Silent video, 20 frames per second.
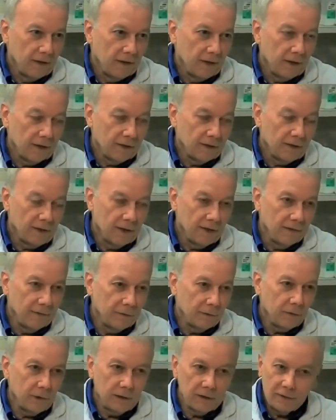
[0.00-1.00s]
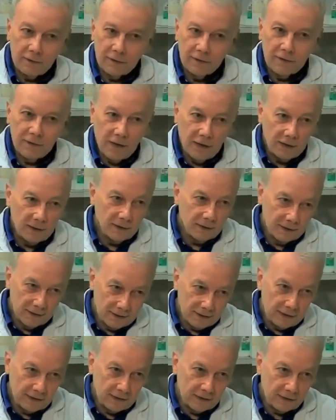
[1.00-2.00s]
Oxidative stress is not a
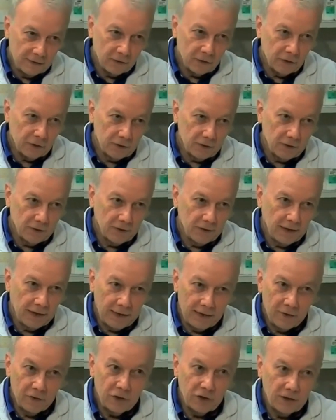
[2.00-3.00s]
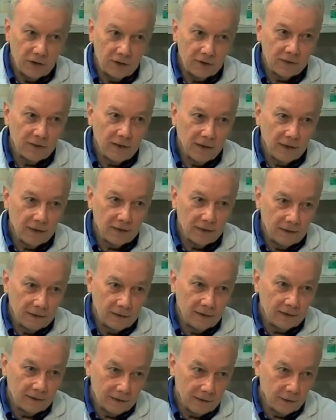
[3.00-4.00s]
disease, just like aging is not in
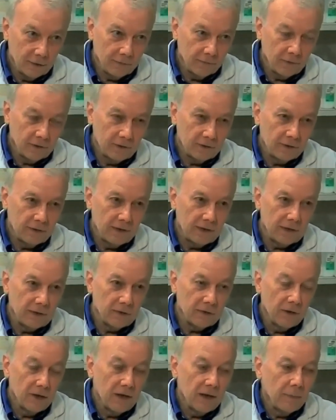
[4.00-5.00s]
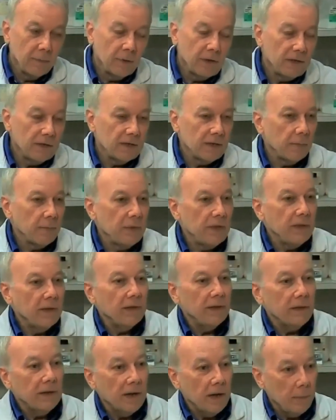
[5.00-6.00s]
itself a disease, but it's something
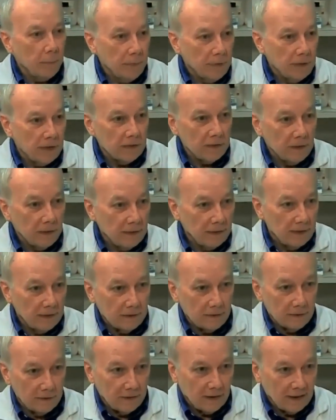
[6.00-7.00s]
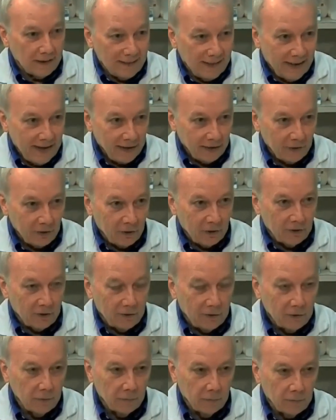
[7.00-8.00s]
that accompanies and is
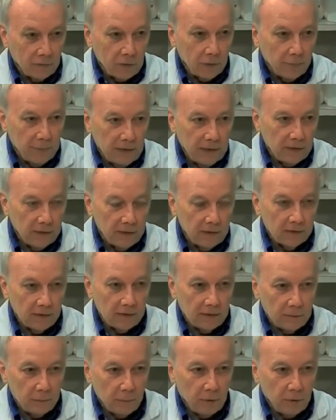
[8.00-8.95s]
attached to, to many disease